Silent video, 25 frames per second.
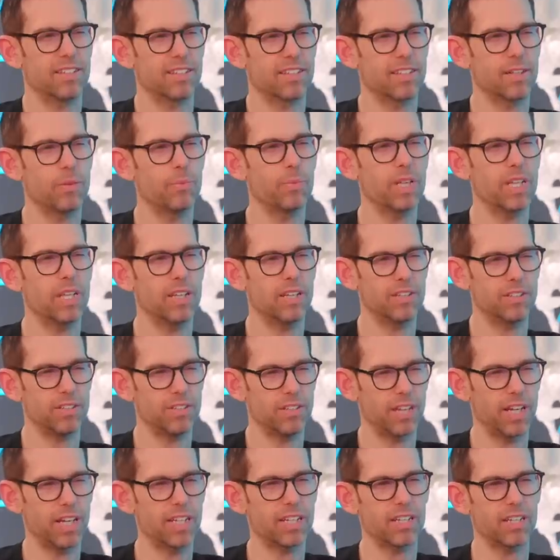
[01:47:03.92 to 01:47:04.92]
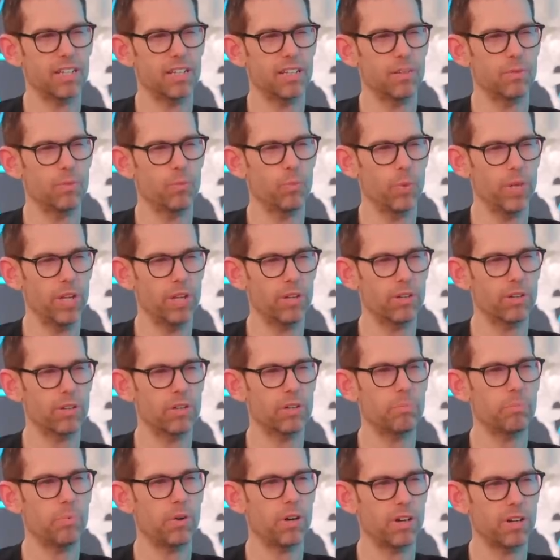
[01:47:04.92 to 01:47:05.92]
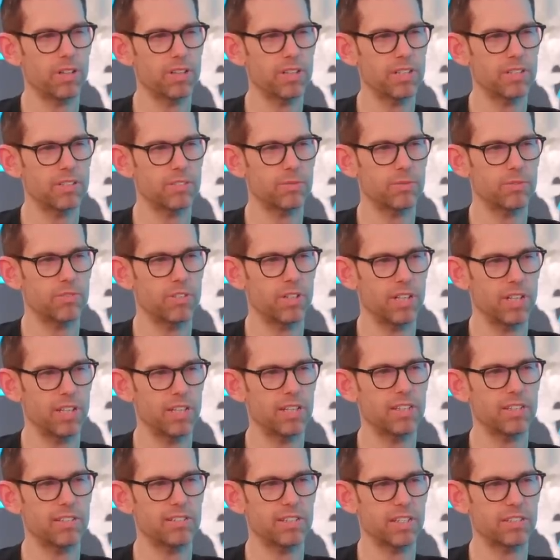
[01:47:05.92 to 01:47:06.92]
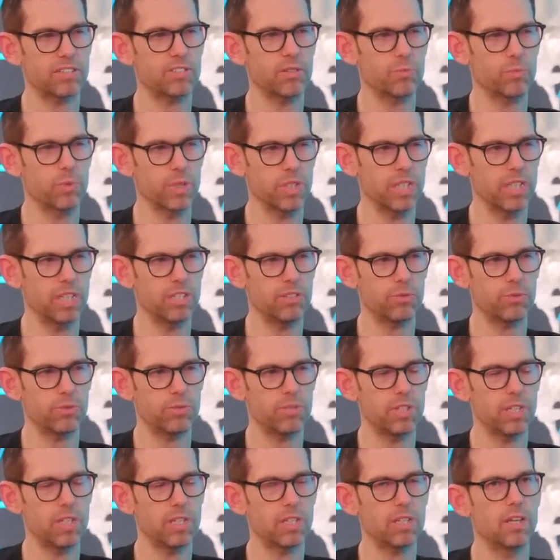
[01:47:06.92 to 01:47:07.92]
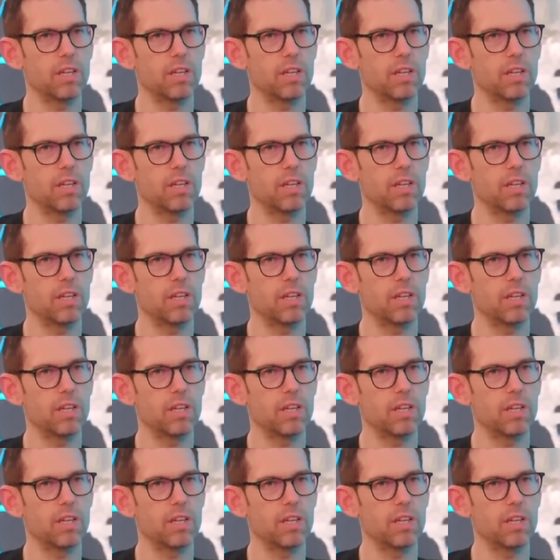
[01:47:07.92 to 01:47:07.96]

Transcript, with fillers: And can we get into like a weird part of this, sure. which I think is actually really interesting?